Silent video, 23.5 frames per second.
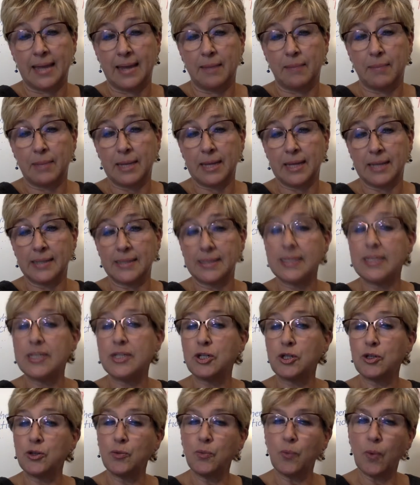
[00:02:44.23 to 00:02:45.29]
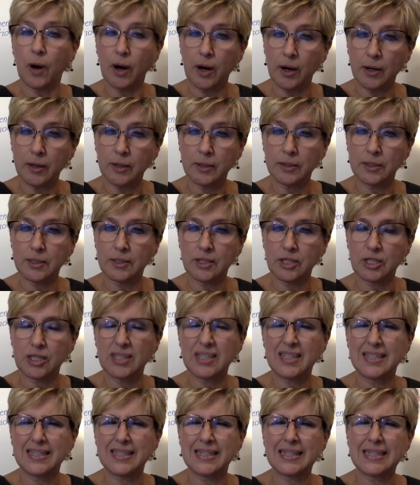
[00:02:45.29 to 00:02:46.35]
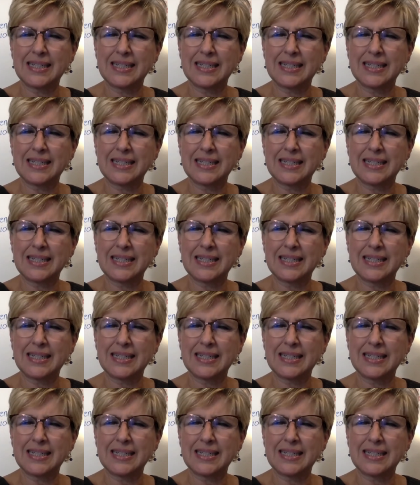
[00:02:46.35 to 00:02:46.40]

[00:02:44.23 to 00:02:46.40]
Because these two words just